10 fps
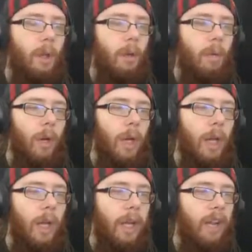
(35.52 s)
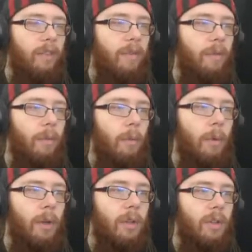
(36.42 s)
what I have
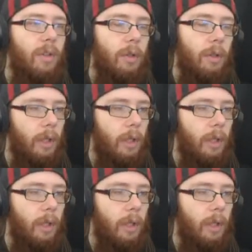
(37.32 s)
wanted.